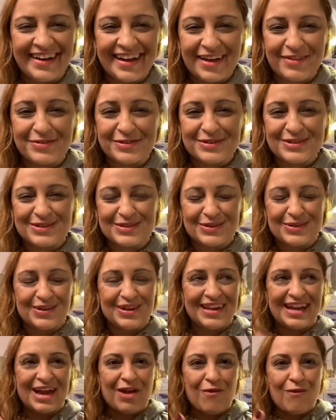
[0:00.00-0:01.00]
It was all
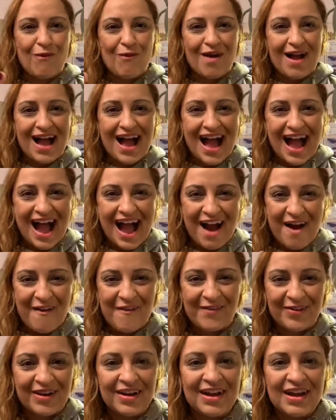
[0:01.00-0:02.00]
like,
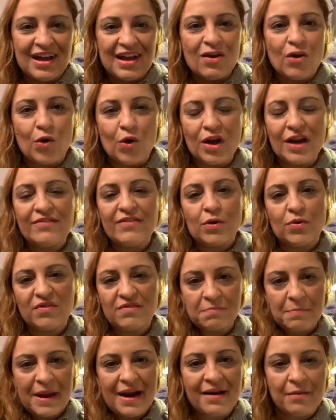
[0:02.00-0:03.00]
wow, all of it
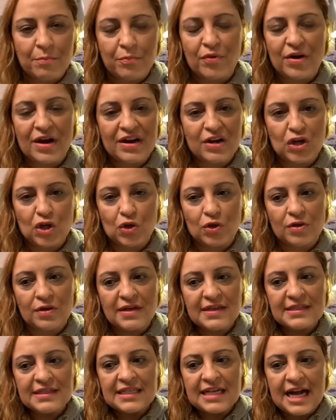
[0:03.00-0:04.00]
was brand new.
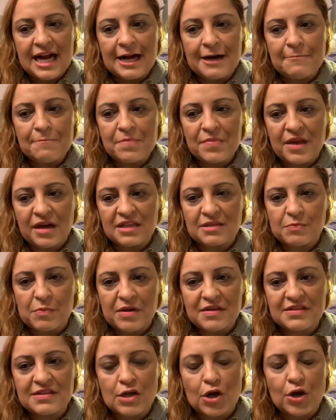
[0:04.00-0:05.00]
I
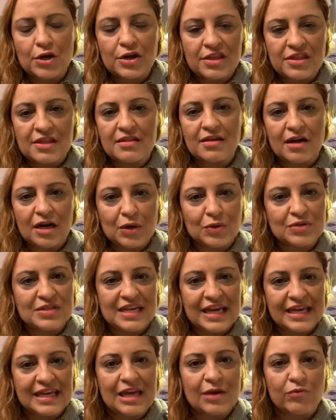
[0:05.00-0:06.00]
suppose the only thing that I could
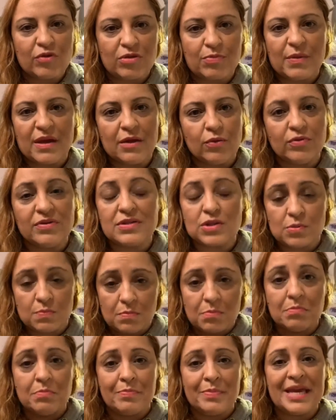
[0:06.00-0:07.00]
take in with me was
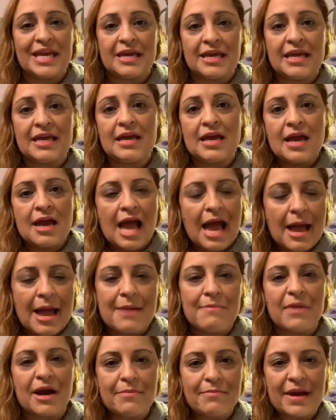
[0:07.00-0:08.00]
me
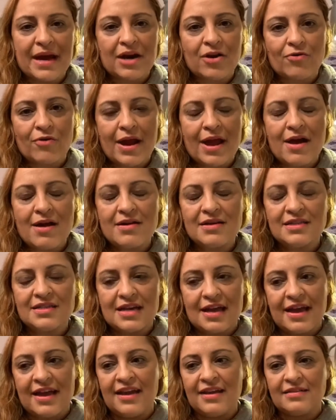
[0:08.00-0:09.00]
and my background,
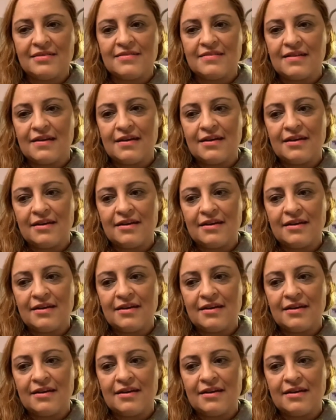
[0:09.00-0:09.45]
and